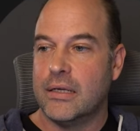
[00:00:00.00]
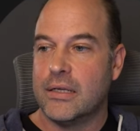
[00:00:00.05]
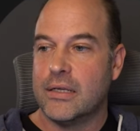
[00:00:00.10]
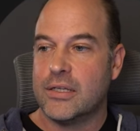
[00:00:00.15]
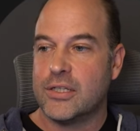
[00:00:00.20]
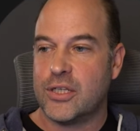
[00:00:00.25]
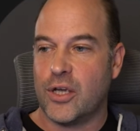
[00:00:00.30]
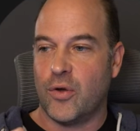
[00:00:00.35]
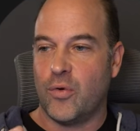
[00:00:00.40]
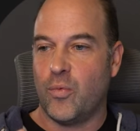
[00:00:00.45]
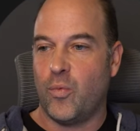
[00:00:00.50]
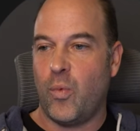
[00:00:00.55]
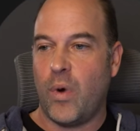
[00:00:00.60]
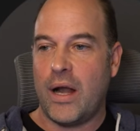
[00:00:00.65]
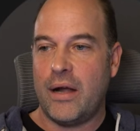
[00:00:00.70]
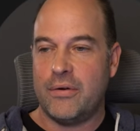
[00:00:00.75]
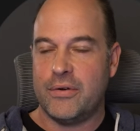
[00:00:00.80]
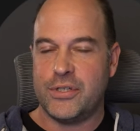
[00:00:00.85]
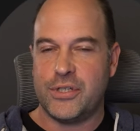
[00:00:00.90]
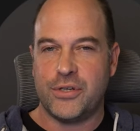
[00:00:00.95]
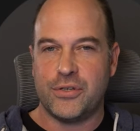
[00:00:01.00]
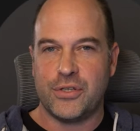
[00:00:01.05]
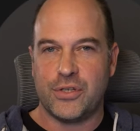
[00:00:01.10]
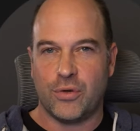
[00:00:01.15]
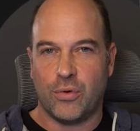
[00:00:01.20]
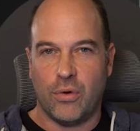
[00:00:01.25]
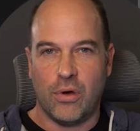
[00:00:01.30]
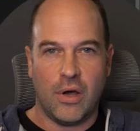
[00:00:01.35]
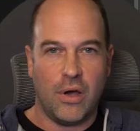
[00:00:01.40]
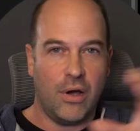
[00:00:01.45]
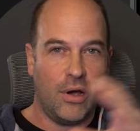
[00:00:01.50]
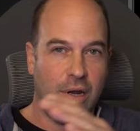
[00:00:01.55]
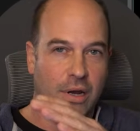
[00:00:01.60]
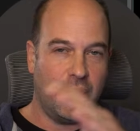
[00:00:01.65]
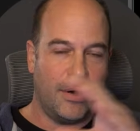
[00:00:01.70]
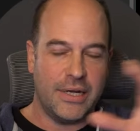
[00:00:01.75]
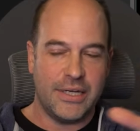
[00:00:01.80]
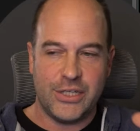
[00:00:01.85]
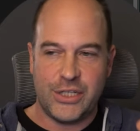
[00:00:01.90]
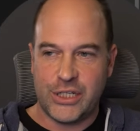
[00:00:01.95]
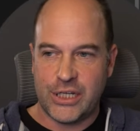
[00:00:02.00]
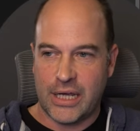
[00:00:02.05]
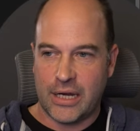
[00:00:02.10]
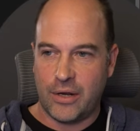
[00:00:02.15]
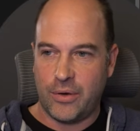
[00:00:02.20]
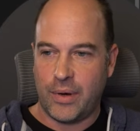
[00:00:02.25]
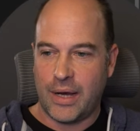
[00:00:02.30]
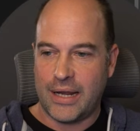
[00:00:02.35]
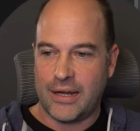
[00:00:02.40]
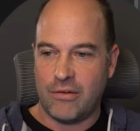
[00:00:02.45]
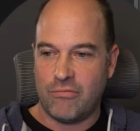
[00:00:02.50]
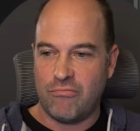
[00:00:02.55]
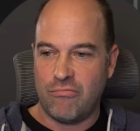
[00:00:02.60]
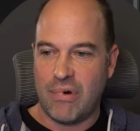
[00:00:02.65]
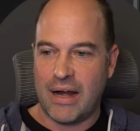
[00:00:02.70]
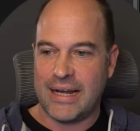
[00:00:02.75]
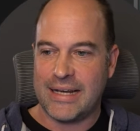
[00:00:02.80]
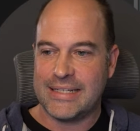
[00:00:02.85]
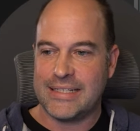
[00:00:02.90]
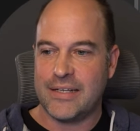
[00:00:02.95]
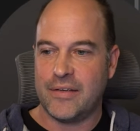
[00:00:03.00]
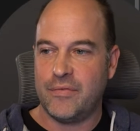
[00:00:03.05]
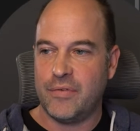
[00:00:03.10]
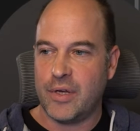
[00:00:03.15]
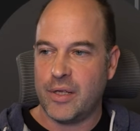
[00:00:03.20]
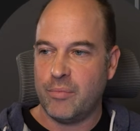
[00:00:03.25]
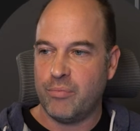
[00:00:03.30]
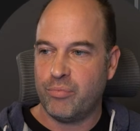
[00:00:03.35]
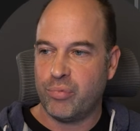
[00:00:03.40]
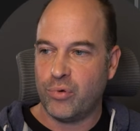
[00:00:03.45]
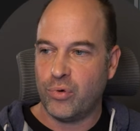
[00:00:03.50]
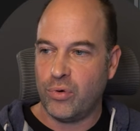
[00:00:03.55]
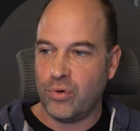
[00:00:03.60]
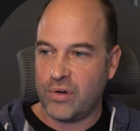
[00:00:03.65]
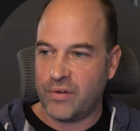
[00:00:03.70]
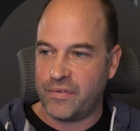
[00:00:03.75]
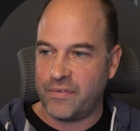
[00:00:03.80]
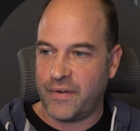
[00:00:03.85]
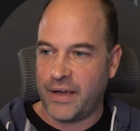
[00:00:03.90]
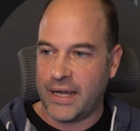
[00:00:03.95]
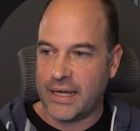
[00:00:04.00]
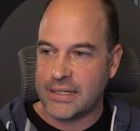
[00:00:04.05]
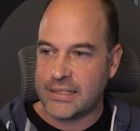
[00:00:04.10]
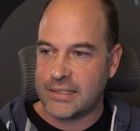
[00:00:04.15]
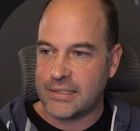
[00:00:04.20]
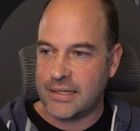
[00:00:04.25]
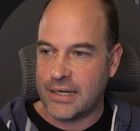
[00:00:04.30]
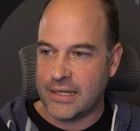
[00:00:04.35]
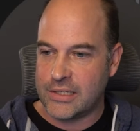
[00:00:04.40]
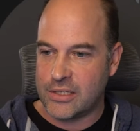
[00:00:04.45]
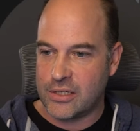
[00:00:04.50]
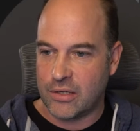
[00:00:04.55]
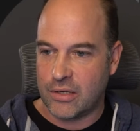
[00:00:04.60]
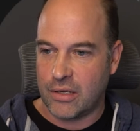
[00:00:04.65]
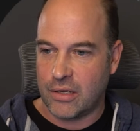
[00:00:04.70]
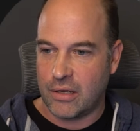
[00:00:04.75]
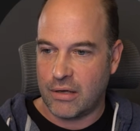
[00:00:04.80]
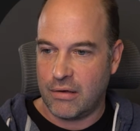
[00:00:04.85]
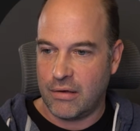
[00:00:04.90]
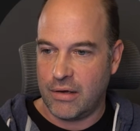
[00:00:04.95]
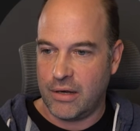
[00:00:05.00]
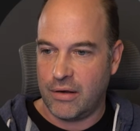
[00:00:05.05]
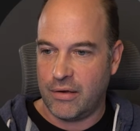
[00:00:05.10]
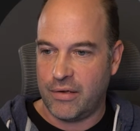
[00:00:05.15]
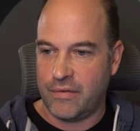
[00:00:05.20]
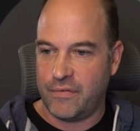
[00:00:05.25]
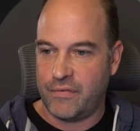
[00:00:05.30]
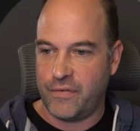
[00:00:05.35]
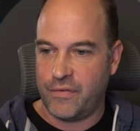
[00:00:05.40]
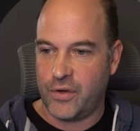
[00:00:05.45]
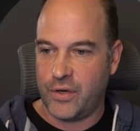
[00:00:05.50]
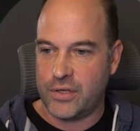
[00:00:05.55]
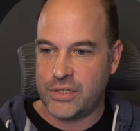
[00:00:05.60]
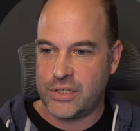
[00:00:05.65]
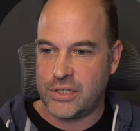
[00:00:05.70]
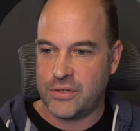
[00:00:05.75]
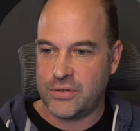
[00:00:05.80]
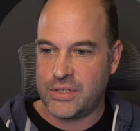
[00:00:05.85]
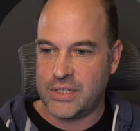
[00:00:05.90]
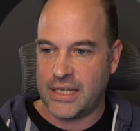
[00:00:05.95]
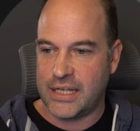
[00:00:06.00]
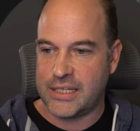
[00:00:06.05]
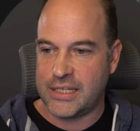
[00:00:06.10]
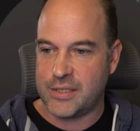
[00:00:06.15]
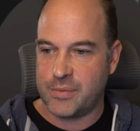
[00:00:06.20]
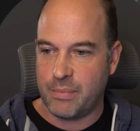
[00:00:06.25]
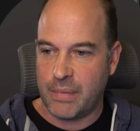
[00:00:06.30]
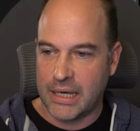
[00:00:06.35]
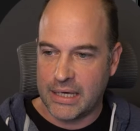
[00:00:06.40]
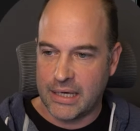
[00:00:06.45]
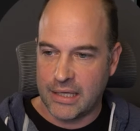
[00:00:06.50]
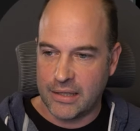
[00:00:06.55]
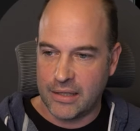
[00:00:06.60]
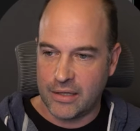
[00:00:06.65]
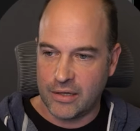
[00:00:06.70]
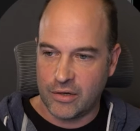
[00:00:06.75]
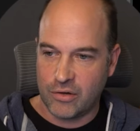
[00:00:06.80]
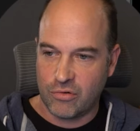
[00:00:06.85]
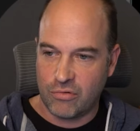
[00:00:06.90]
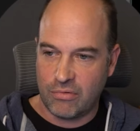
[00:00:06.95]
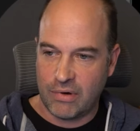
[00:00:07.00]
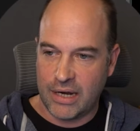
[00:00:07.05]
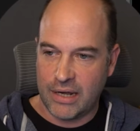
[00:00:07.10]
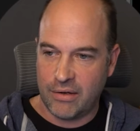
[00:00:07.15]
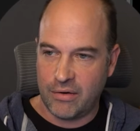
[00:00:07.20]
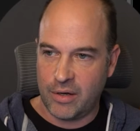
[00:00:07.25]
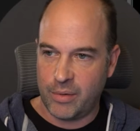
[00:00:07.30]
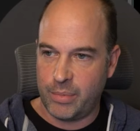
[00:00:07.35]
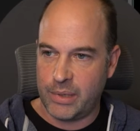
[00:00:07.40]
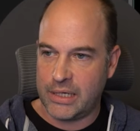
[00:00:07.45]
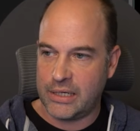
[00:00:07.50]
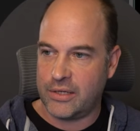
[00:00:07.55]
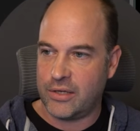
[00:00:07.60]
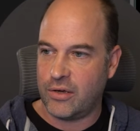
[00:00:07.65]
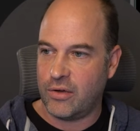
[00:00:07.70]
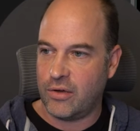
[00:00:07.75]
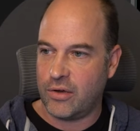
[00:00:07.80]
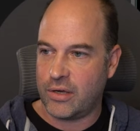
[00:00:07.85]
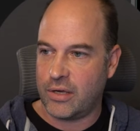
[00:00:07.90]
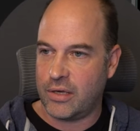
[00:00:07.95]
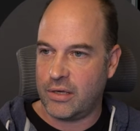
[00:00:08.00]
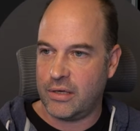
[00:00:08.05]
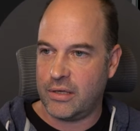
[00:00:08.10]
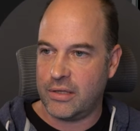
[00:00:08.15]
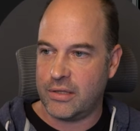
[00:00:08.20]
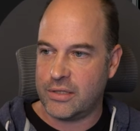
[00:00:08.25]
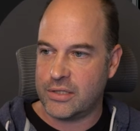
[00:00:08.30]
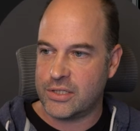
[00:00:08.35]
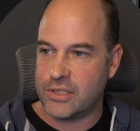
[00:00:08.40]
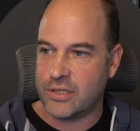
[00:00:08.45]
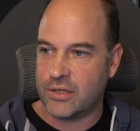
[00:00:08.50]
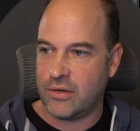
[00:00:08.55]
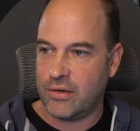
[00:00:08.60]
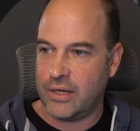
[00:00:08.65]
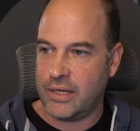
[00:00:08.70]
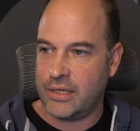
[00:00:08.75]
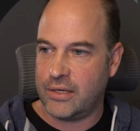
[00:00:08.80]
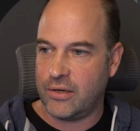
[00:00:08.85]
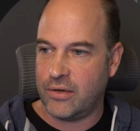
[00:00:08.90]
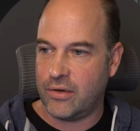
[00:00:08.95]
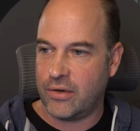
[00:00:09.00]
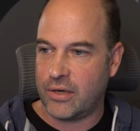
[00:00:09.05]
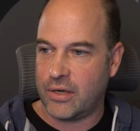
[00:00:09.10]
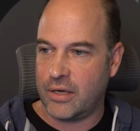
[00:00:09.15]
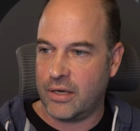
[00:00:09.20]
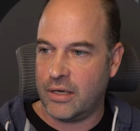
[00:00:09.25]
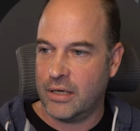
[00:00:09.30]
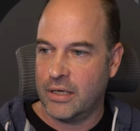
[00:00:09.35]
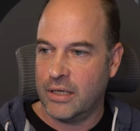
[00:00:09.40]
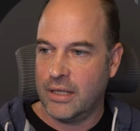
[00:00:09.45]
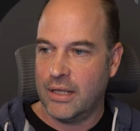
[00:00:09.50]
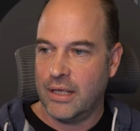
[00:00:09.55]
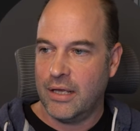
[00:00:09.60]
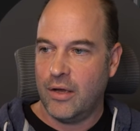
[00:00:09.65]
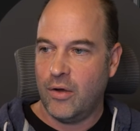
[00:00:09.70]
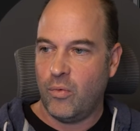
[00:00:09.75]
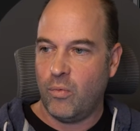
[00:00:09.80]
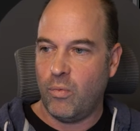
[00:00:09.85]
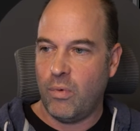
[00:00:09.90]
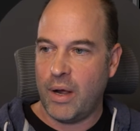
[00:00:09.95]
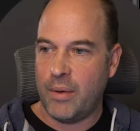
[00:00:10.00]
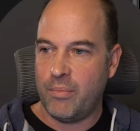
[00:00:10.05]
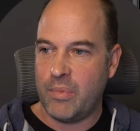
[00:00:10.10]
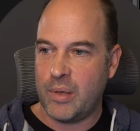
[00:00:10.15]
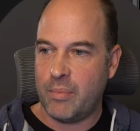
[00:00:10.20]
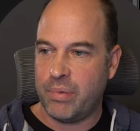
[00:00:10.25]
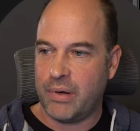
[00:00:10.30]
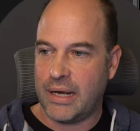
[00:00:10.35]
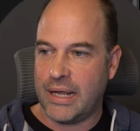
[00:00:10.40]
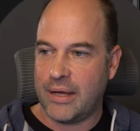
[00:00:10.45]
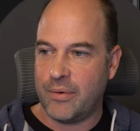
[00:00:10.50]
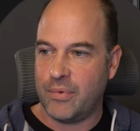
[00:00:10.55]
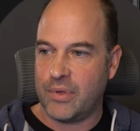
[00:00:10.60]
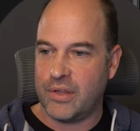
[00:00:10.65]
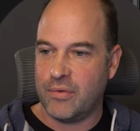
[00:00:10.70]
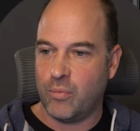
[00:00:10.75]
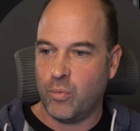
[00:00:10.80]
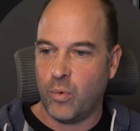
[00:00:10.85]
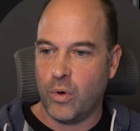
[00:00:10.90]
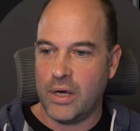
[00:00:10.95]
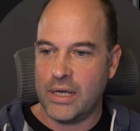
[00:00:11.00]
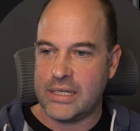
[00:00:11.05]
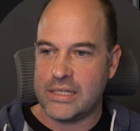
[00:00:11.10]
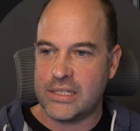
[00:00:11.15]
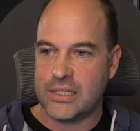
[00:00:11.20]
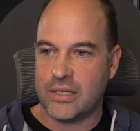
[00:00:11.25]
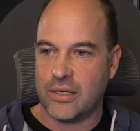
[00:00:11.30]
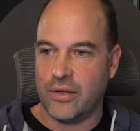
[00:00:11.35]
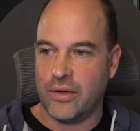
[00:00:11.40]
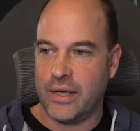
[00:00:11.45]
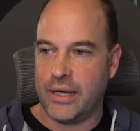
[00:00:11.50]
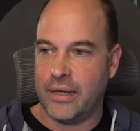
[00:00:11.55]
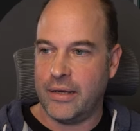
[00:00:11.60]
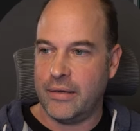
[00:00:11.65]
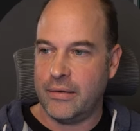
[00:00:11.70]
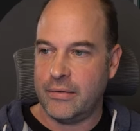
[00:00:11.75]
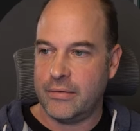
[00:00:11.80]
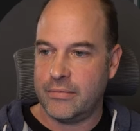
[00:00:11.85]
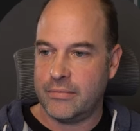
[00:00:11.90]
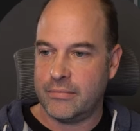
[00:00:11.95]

So whereas you saw highlight and shadow had a relatively broad effect, let's look at highlight first. You see it's making the ground a bit darker and the sky darker. When we play with the white slider,